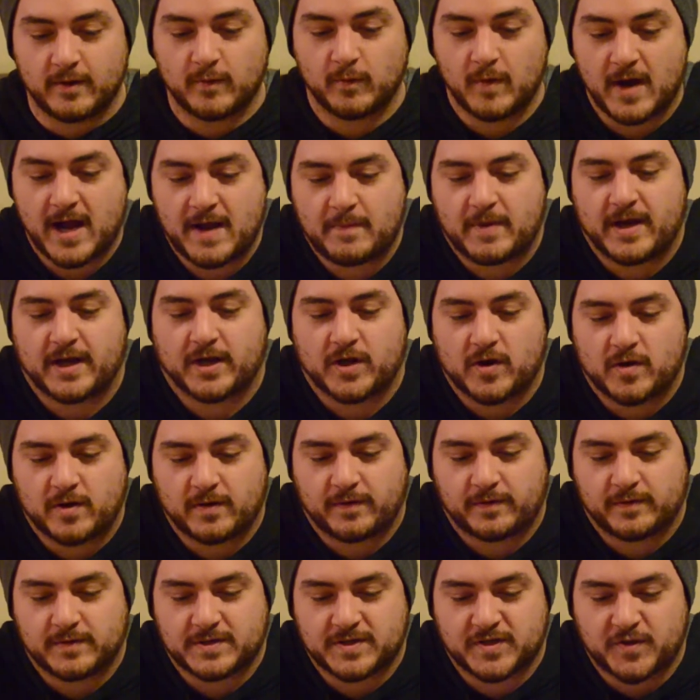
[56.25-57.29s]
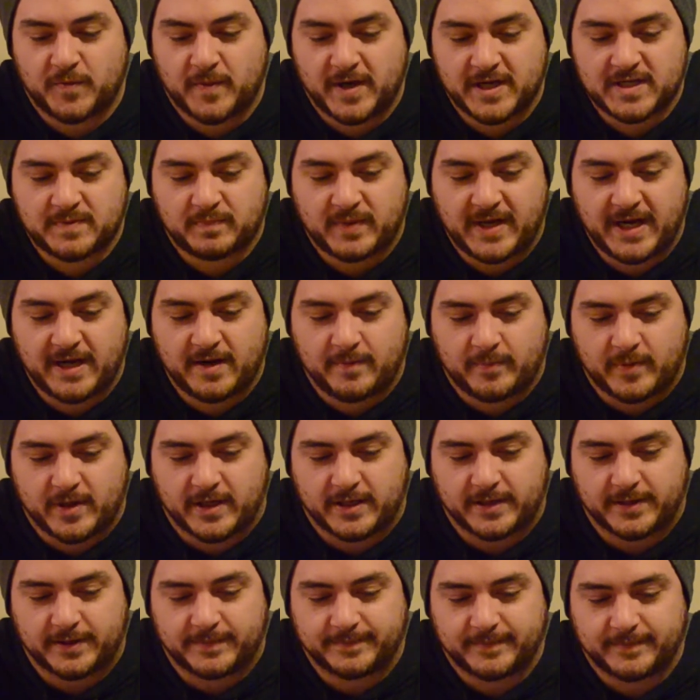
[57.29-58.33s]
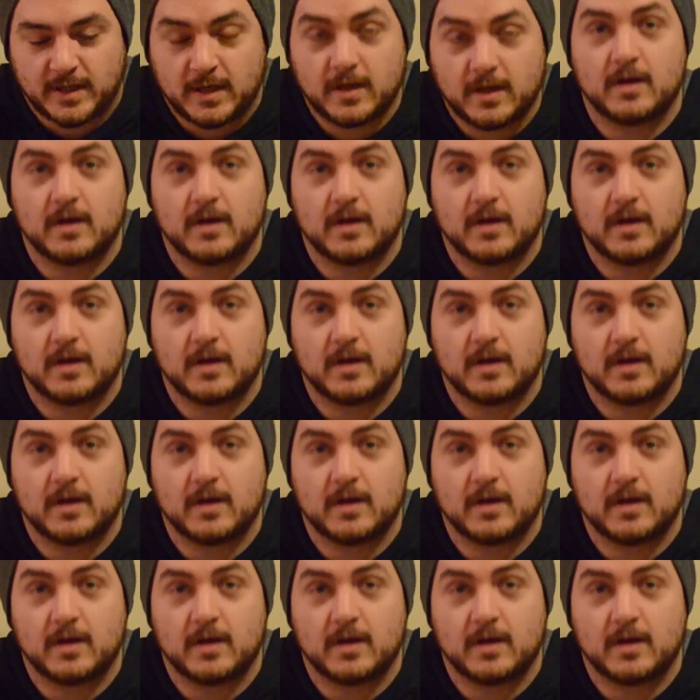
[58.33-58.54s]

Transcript: Why am I going through so much peanut butter?